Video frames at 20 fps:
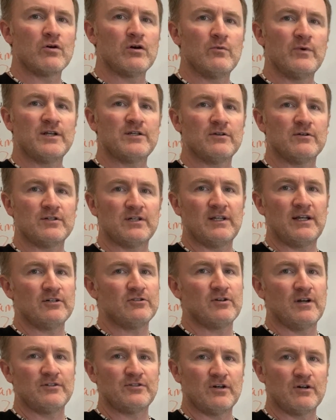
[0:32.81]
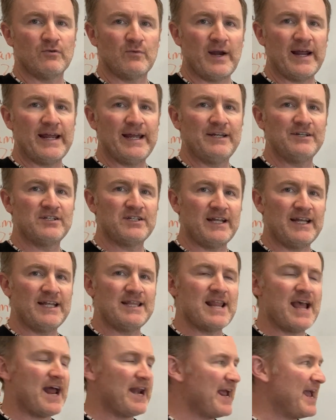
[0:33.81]
in which those electrons are arranged in
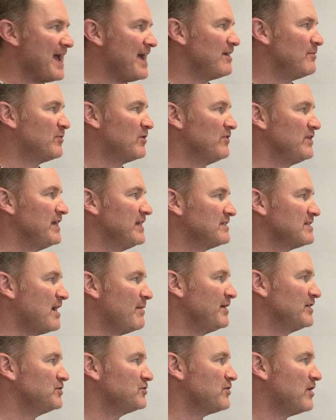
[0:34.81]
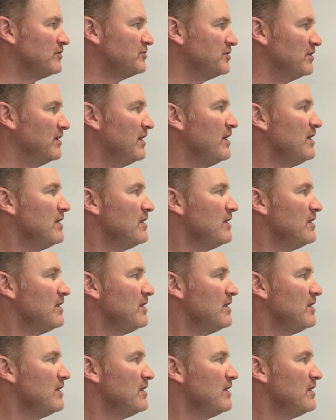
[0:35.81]
that atom or the atomic structure.